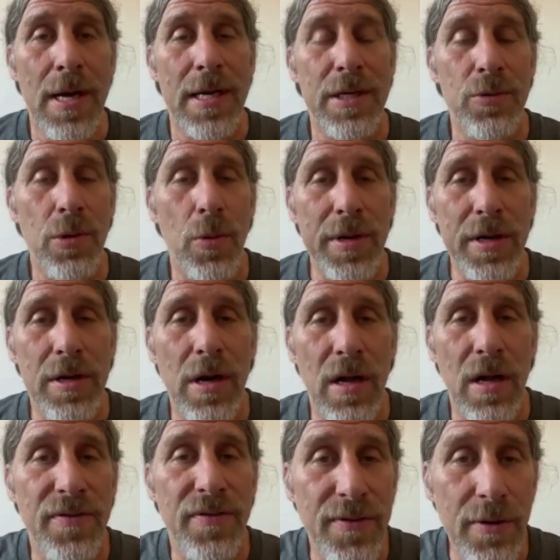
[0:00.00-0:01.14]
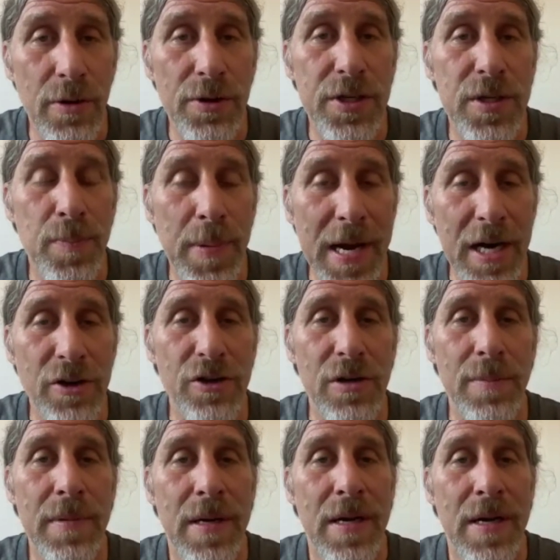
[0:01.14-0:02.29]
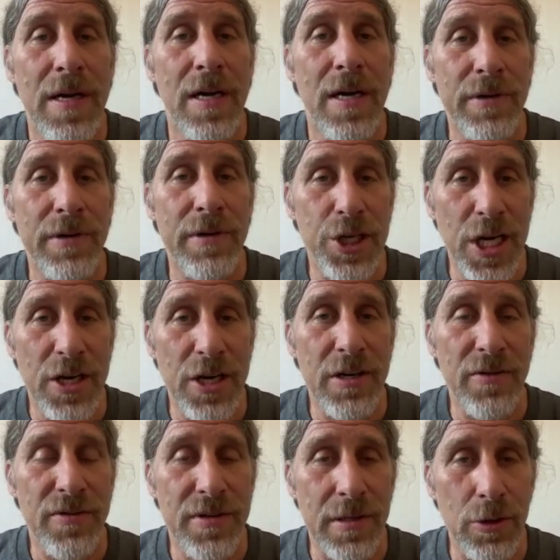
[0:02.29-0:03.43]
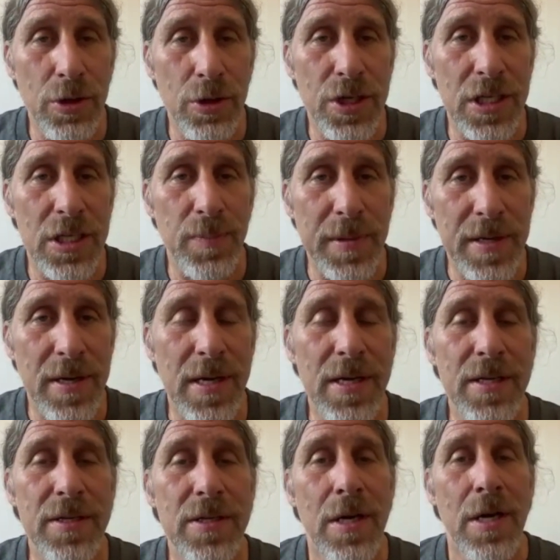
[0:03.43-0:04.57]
is what we call full spectrum regenerative solutions, because